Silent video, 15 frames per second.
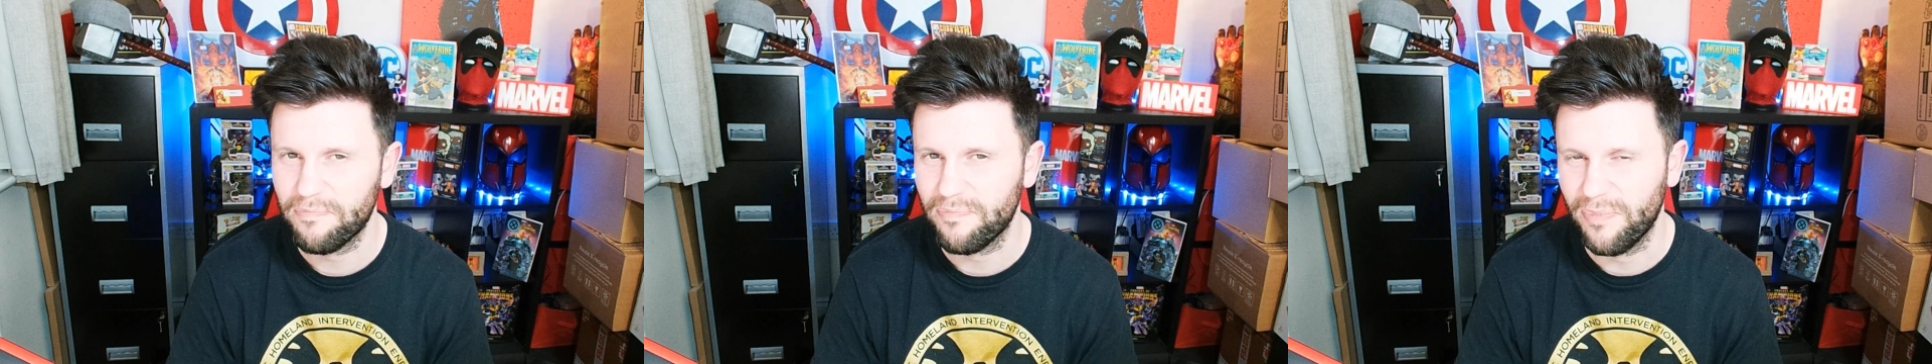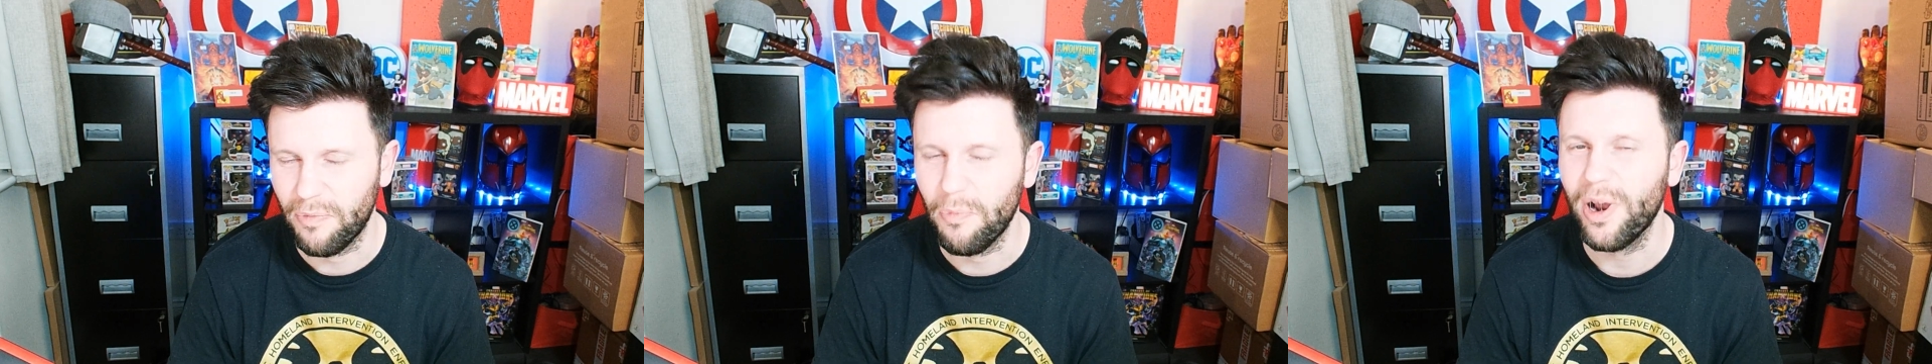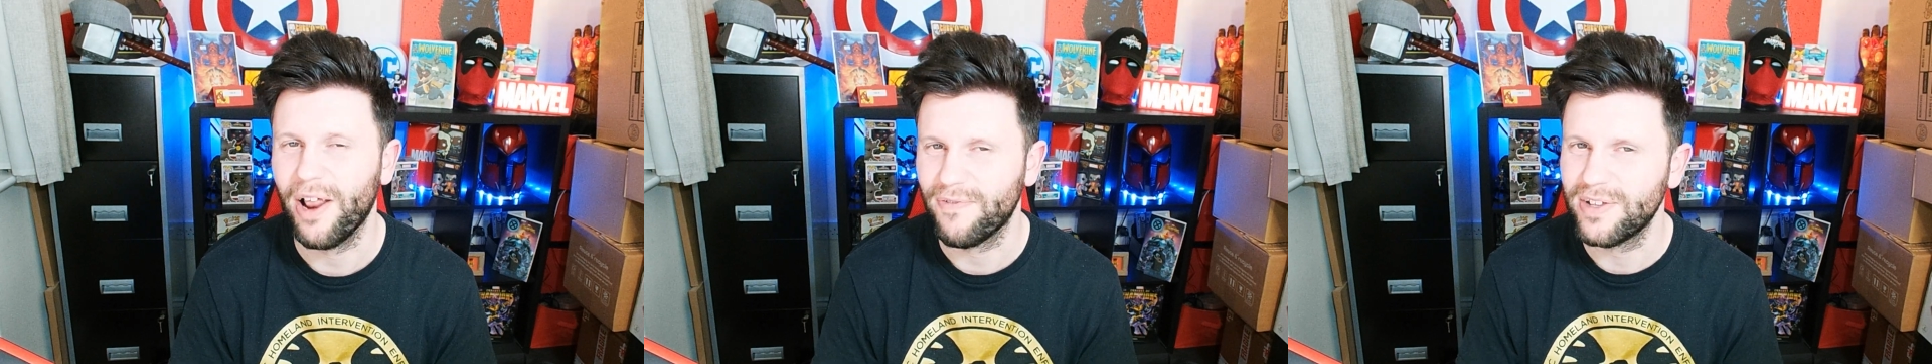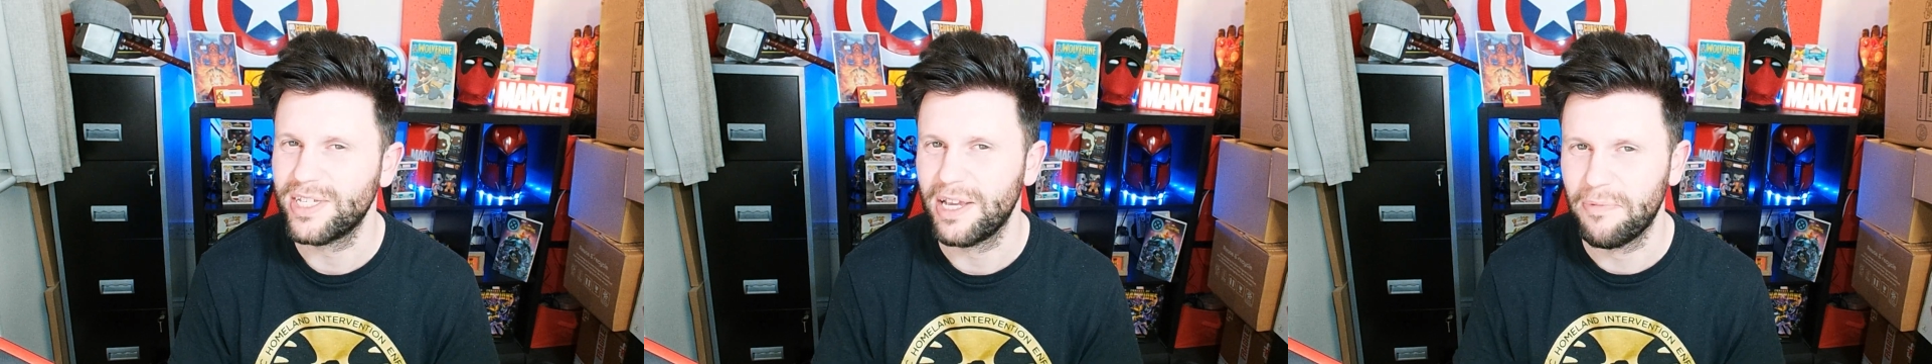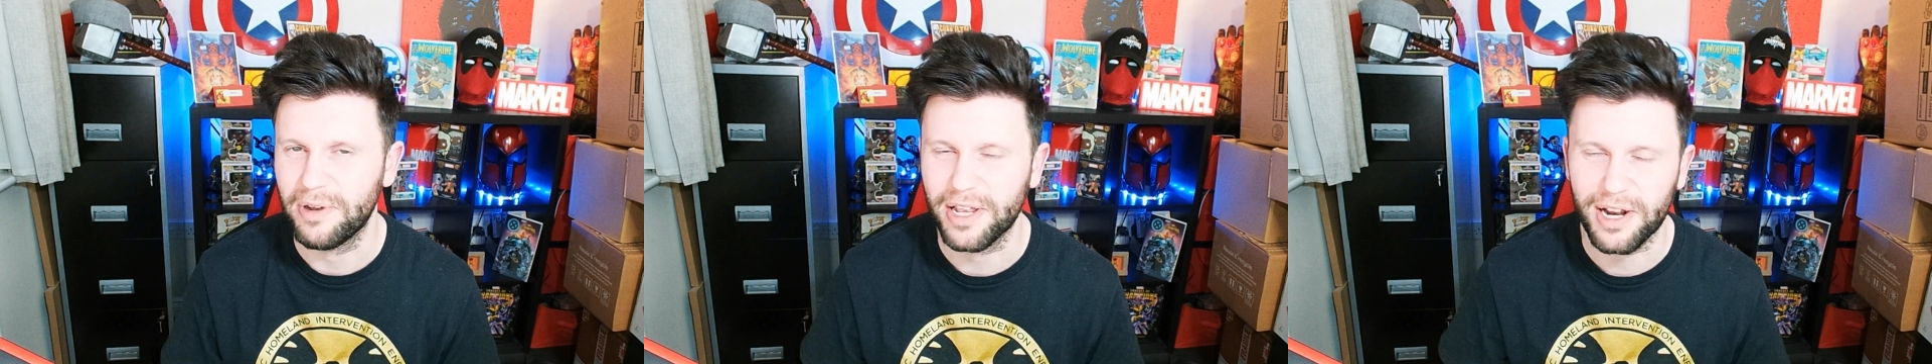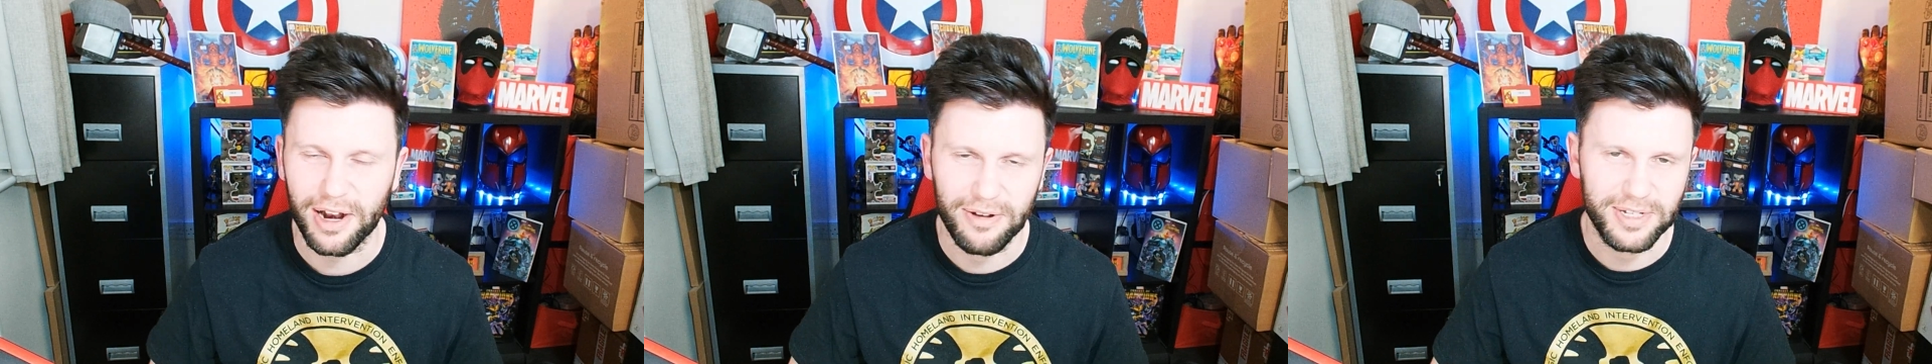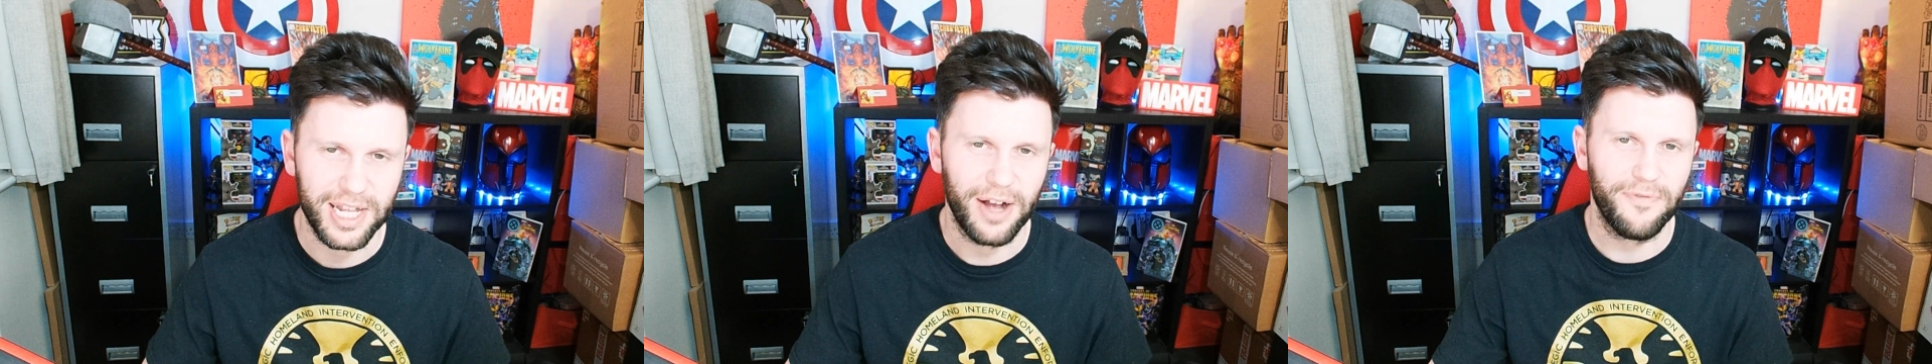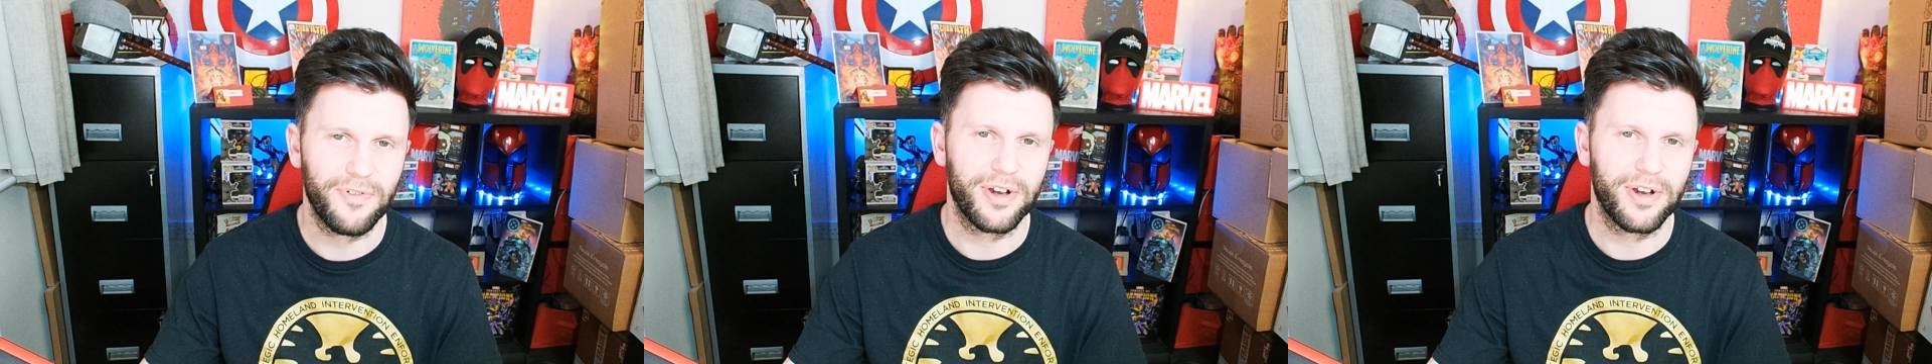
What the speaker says: We'll have to see when the closed alpha